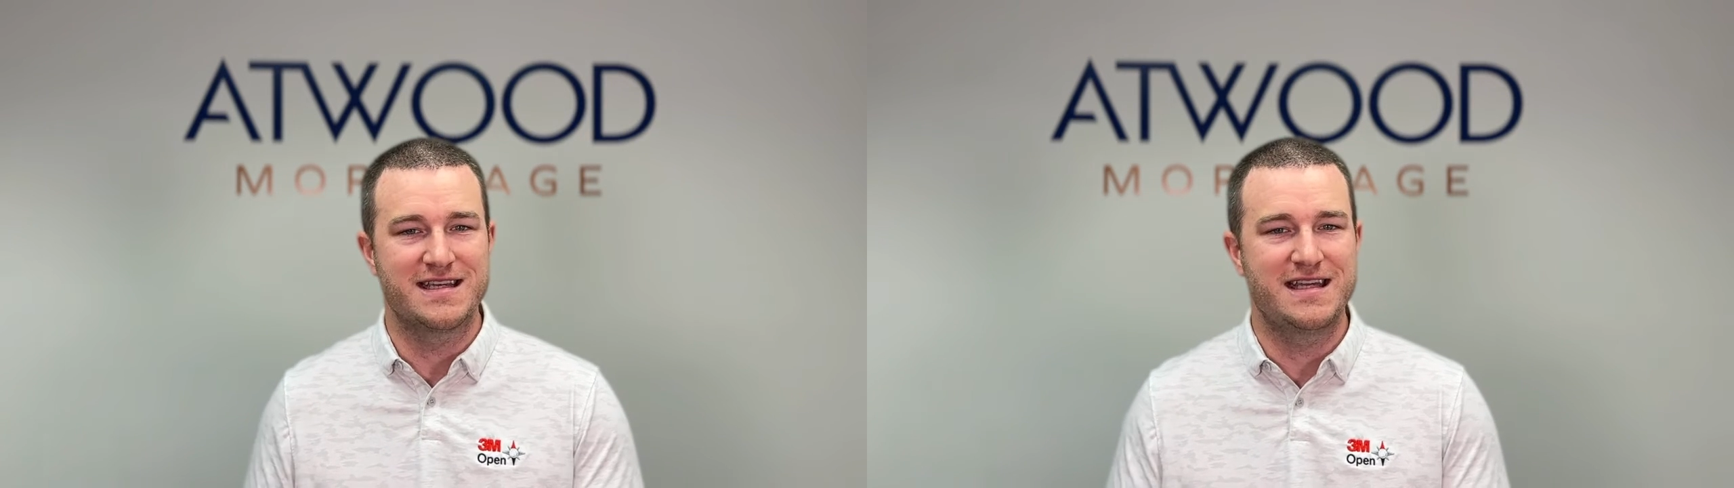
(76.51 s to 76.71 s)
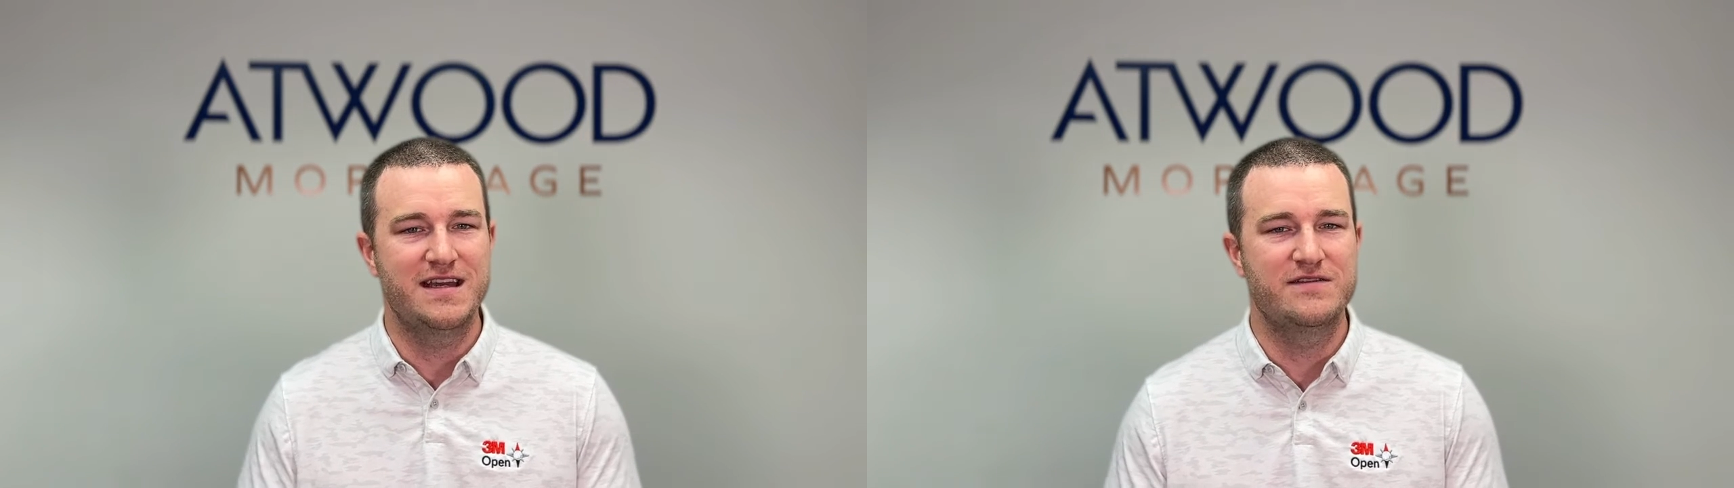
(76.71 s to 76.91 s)

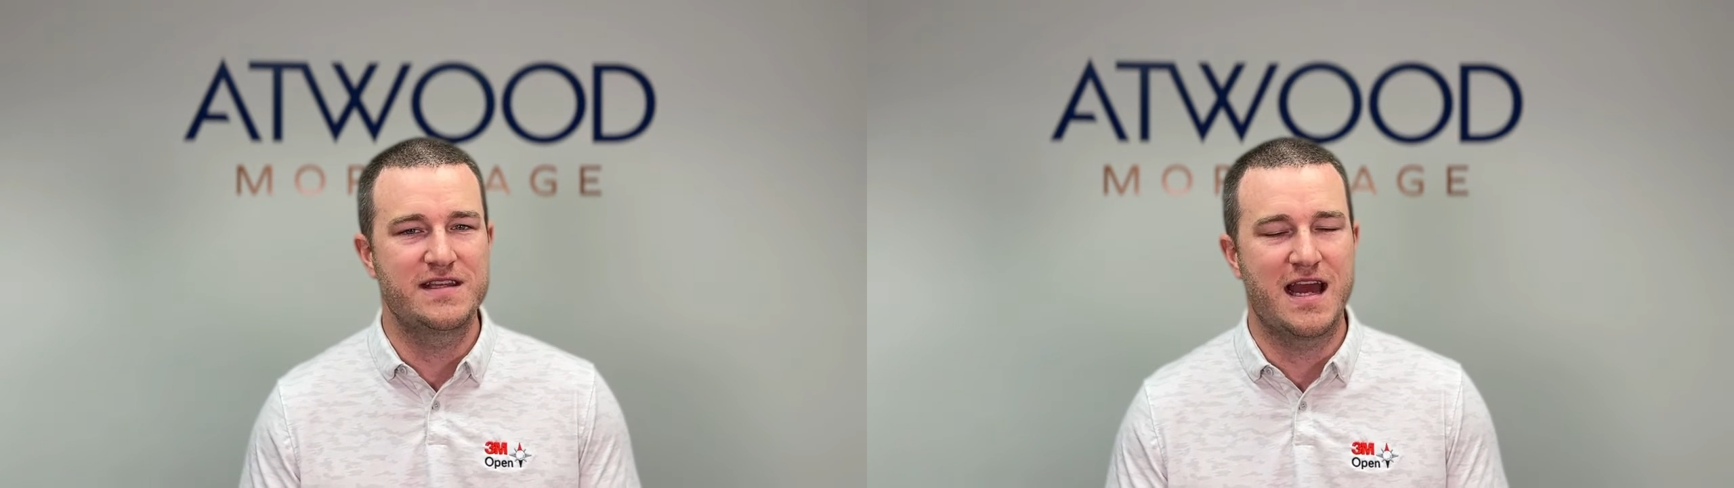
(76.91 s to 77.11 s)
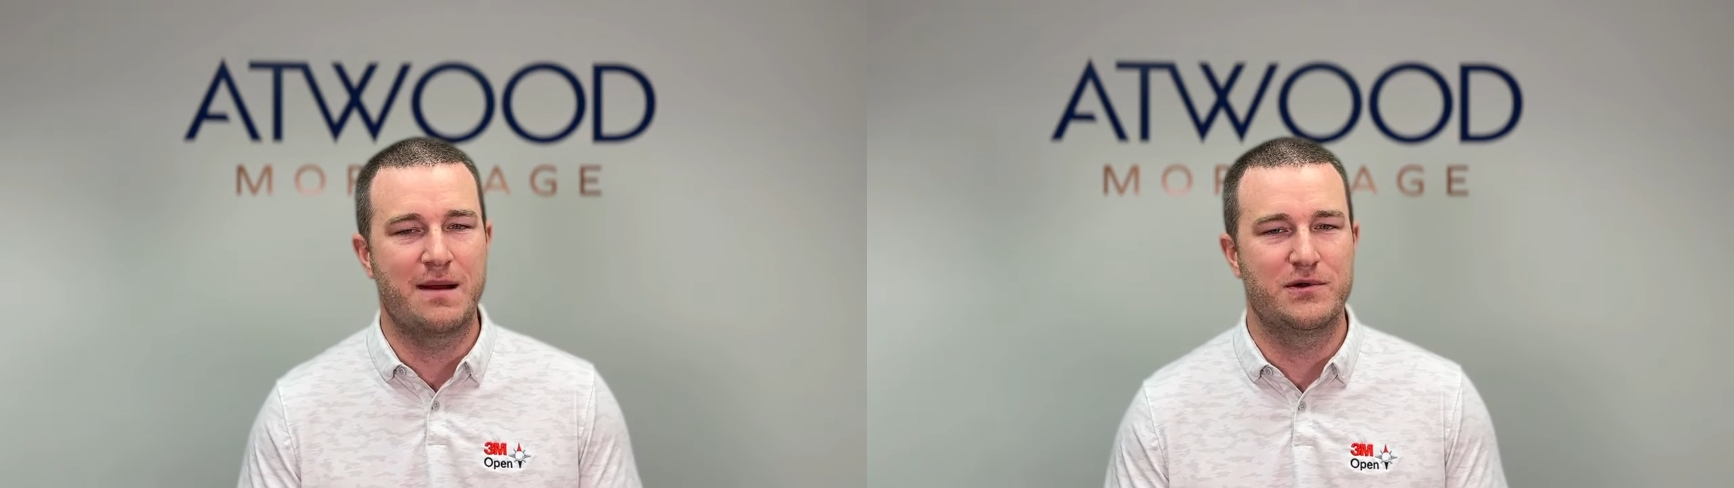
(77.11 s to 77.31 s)
it gives
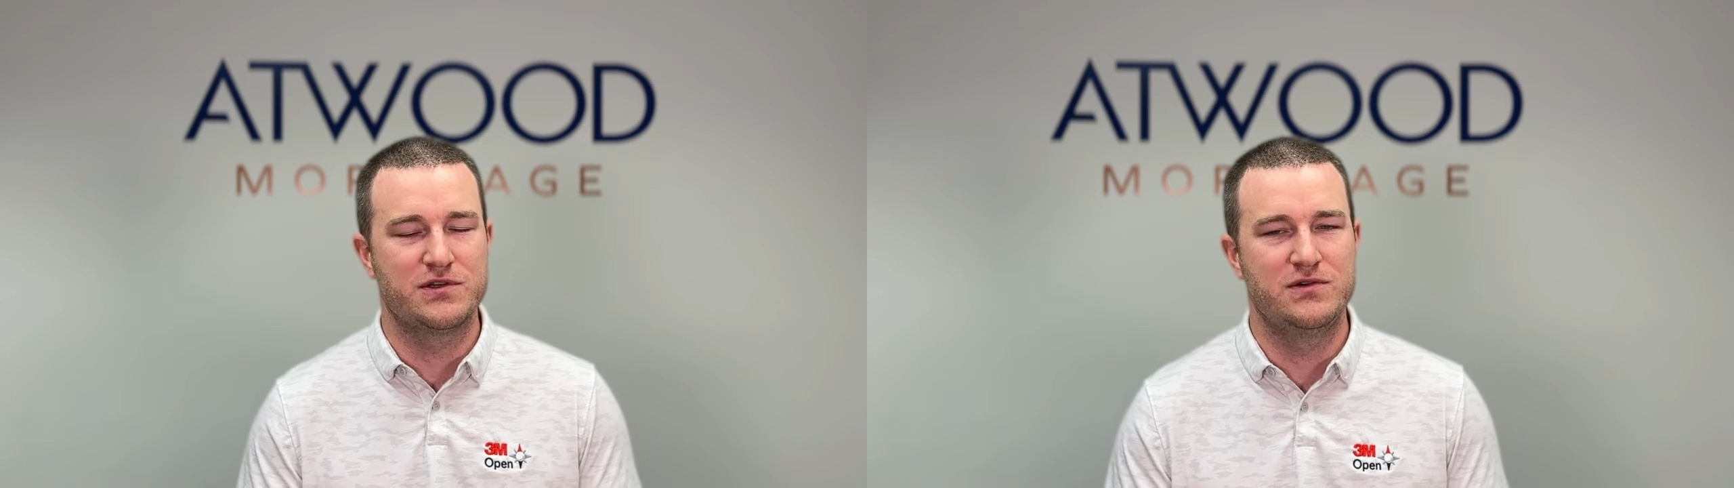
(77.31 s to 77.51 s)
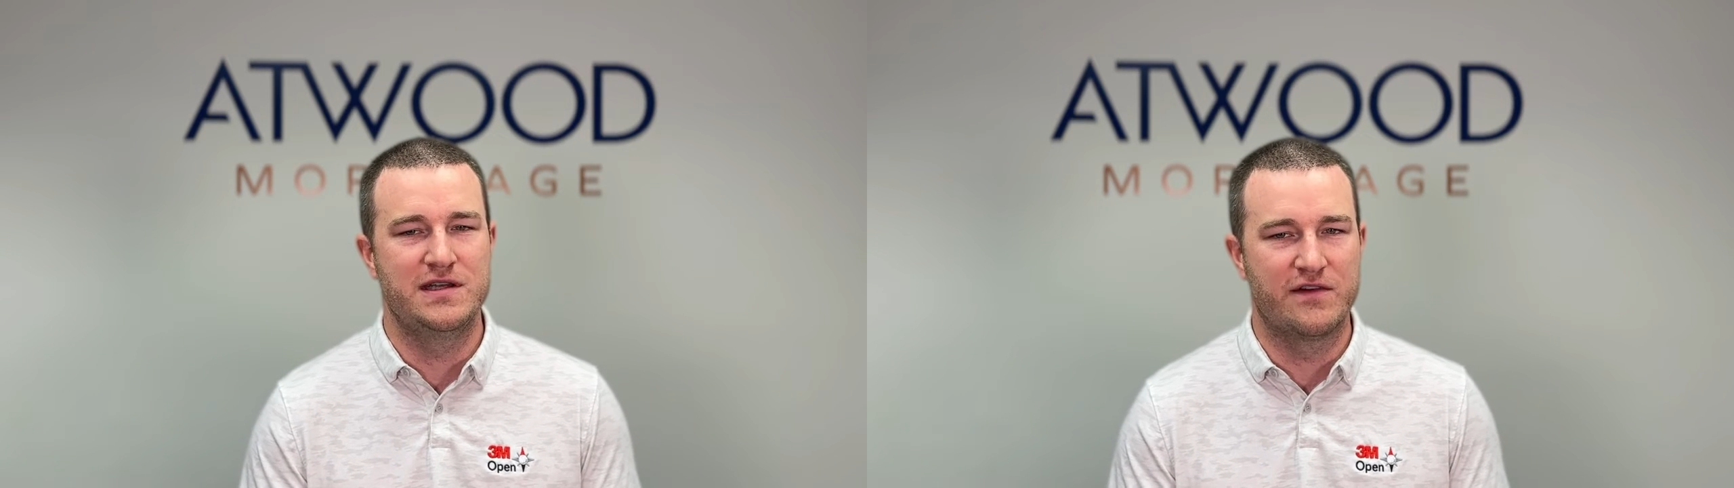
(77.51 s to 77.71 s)
the opportunity